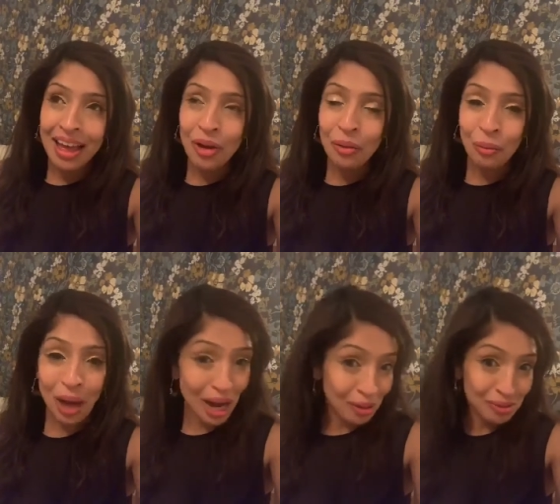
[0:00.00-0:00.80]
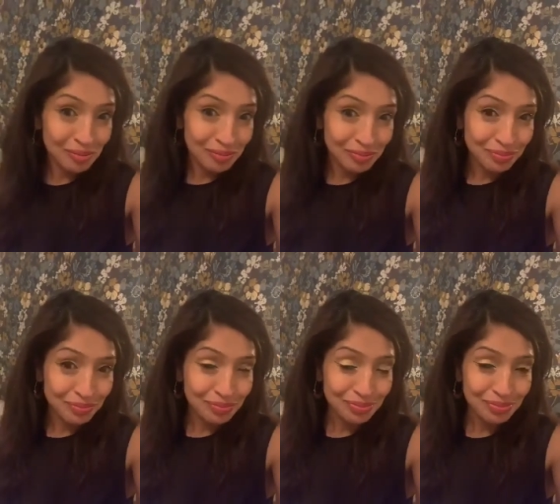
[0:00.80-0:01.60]
wow.
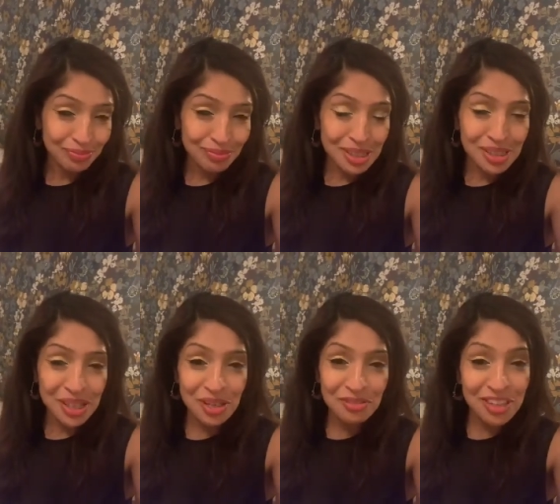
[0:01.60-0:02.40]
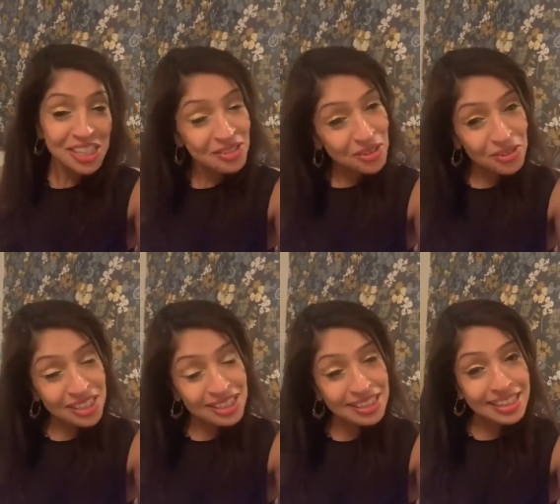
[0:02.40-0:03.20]
So, first of all, this
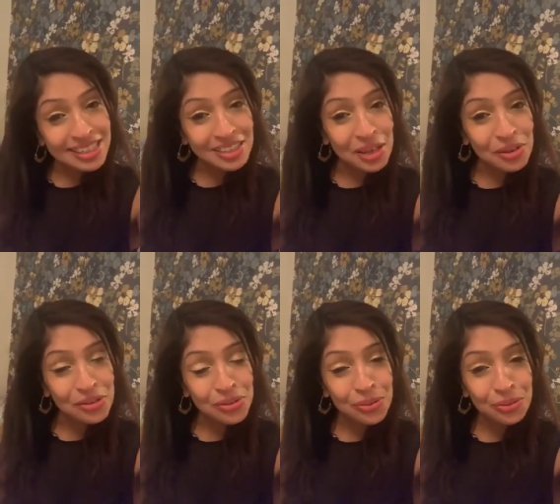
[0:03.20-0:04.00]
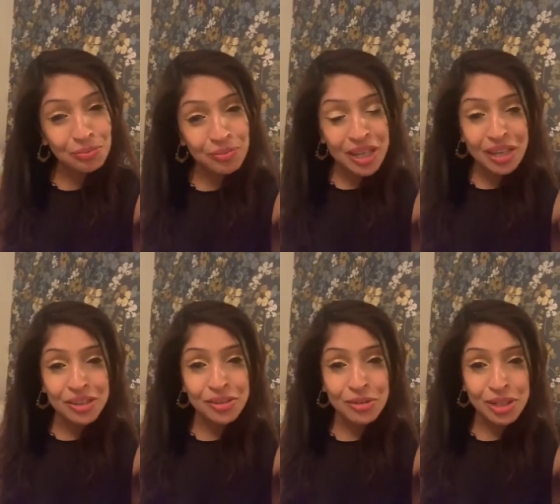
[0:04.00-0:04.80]
is Anita Gosal,
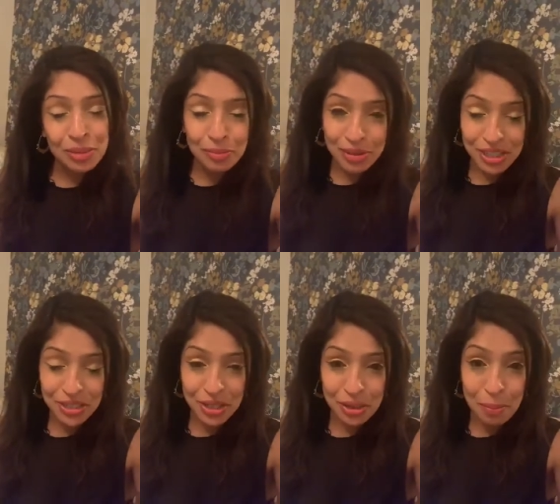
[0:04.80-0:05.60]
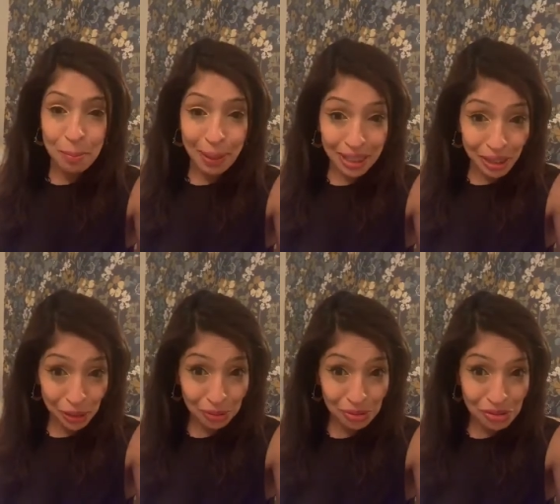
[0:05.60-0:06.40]
your Liberation Money
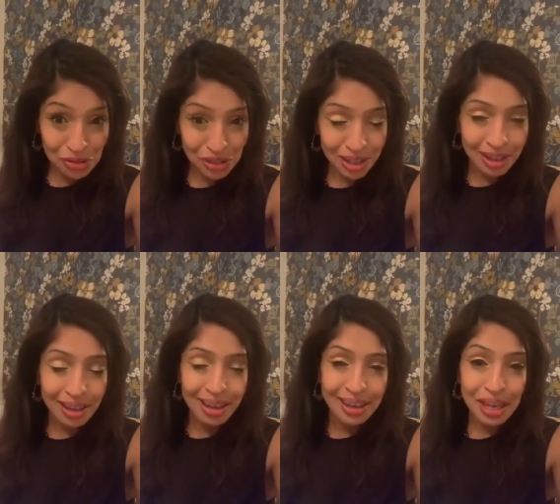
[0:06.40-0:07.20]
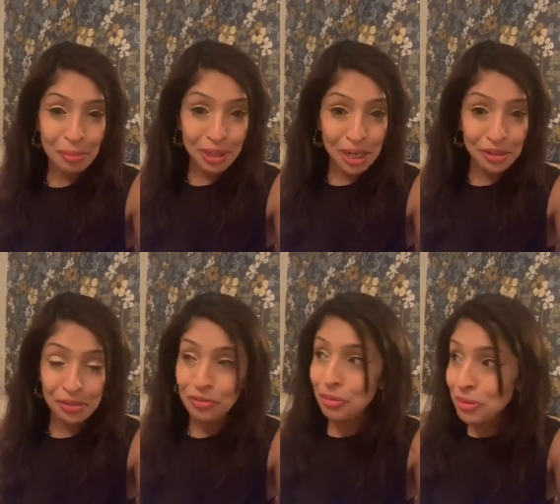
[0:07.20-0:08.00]
Coach, coming at you
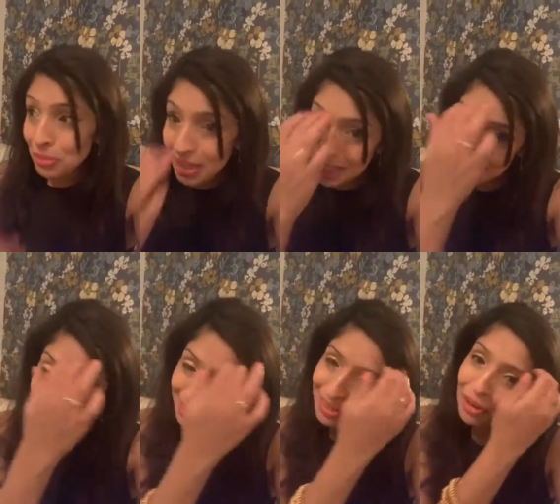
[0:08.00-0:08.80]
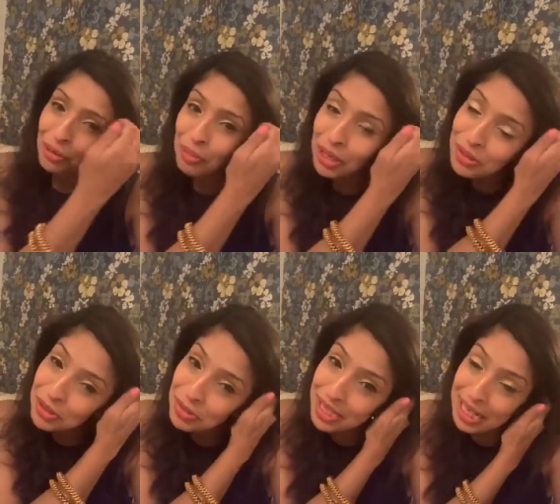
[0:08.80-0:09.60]
from Sweden on my
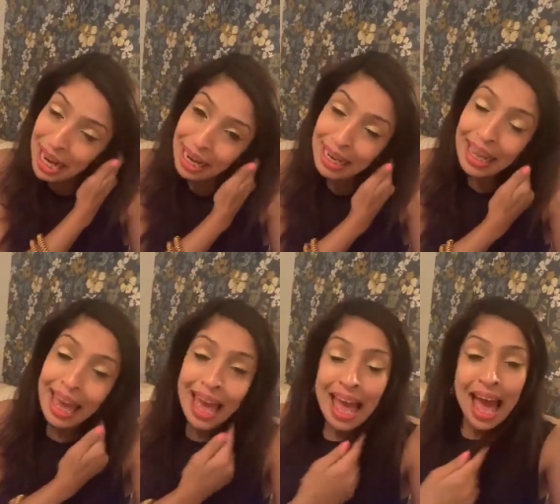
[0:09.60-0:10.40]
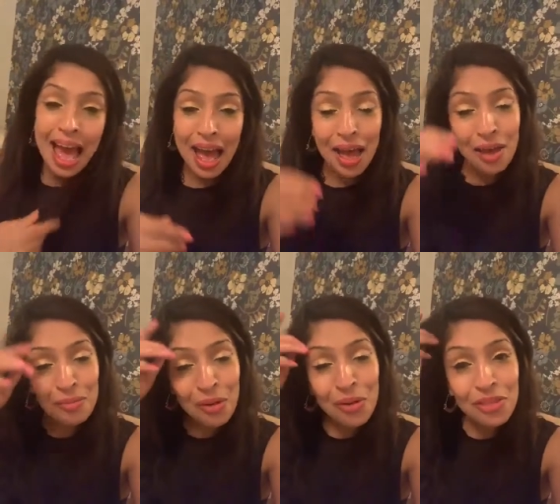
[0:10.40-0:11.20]
Christmas Day,
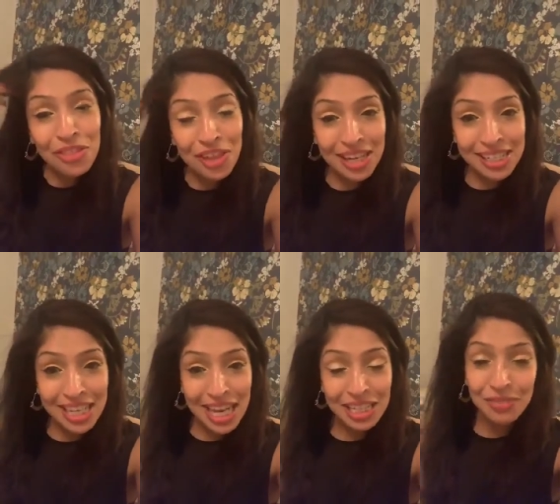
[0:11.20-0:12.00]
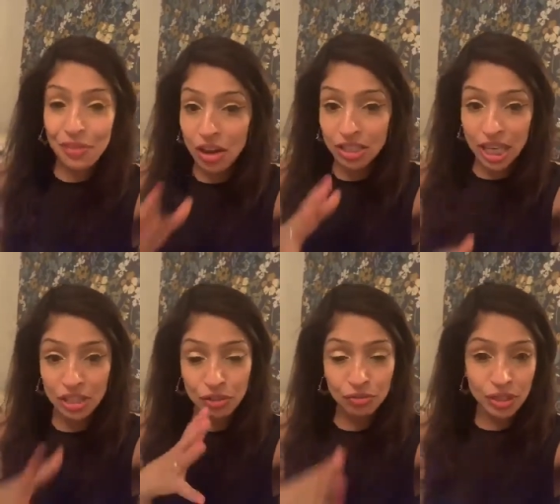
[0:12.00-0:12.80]
on the 30-day to Fast Cash
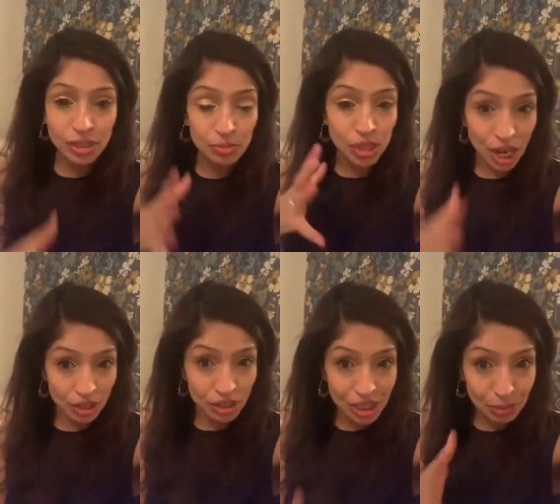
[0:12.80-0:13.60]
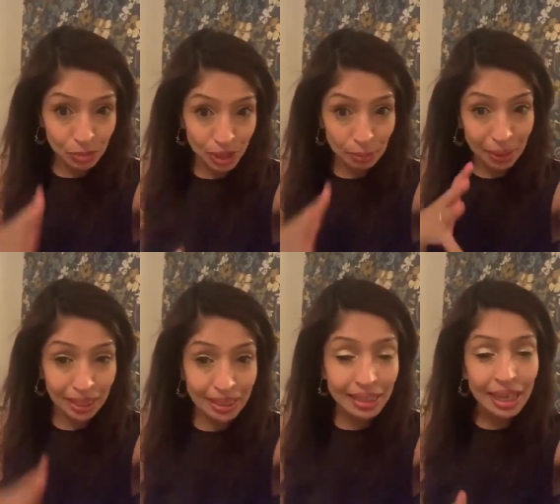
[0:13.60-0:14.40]
to Freedom Challenge, Liberate Me.